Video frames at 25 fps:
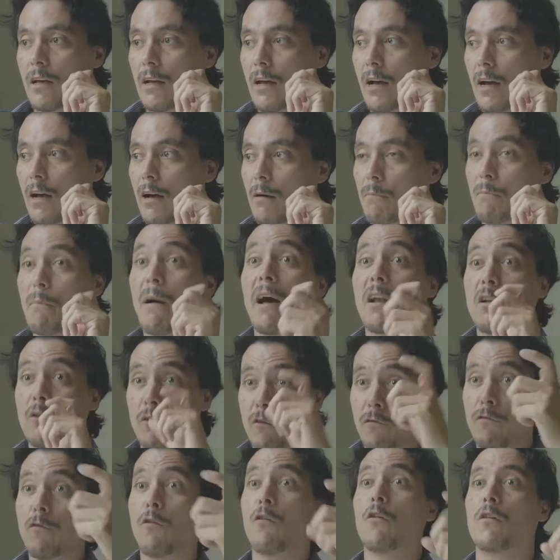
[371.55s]
value
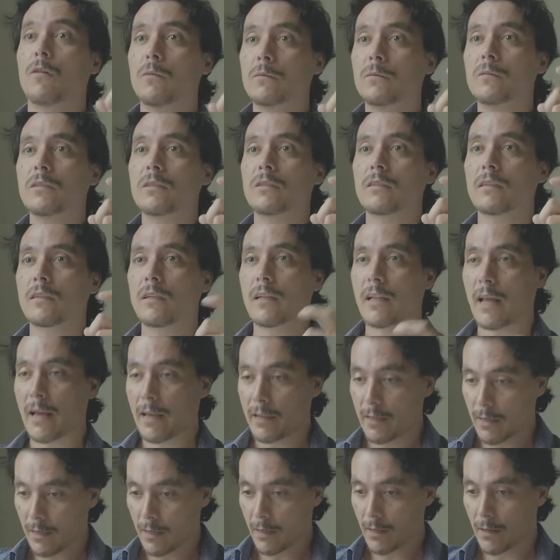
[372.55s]
forms,
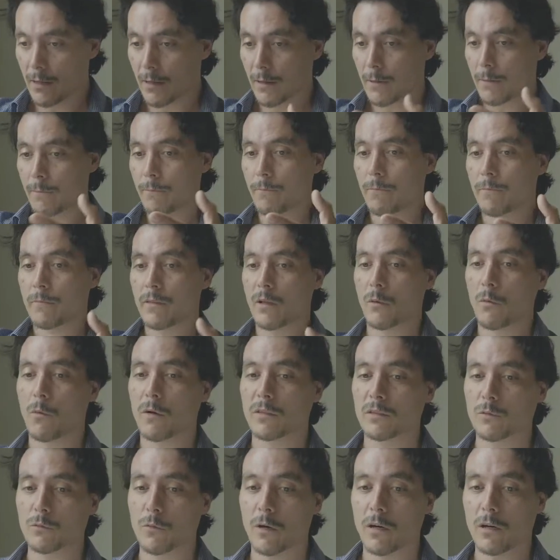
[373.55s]
like the
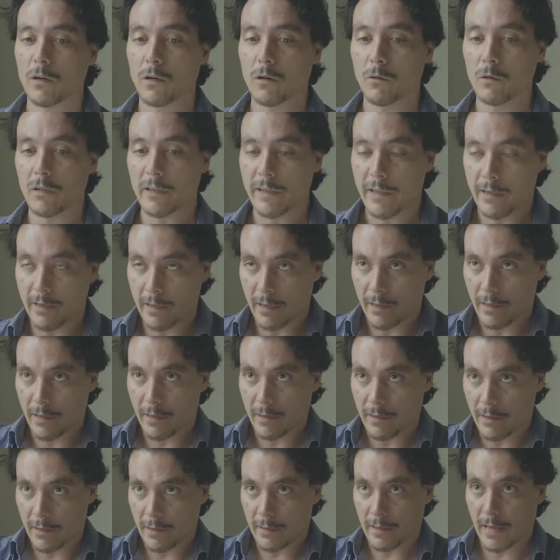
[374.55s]
ones where
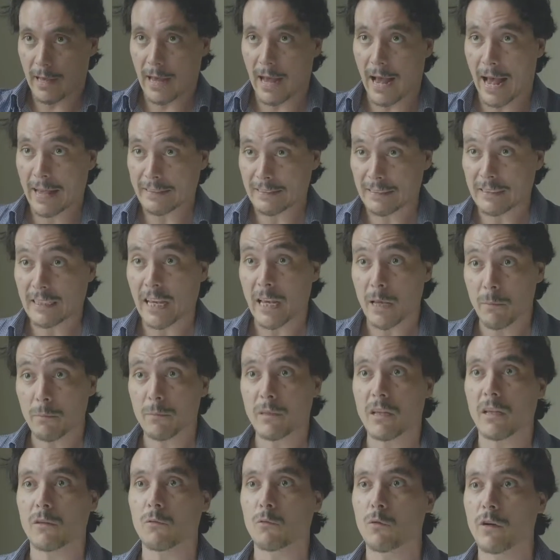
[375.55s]
the scape
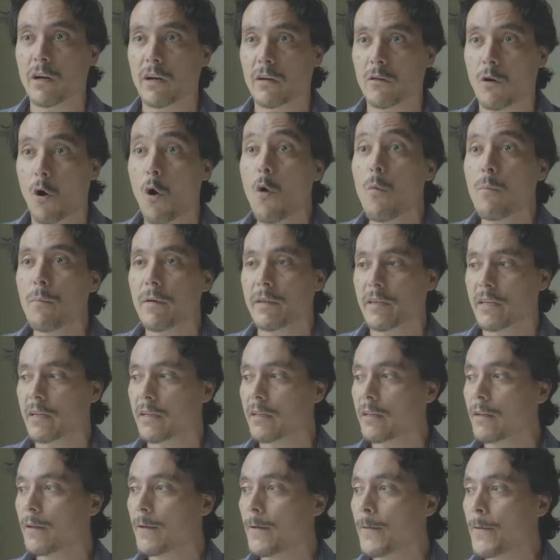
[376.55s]
that we are opening,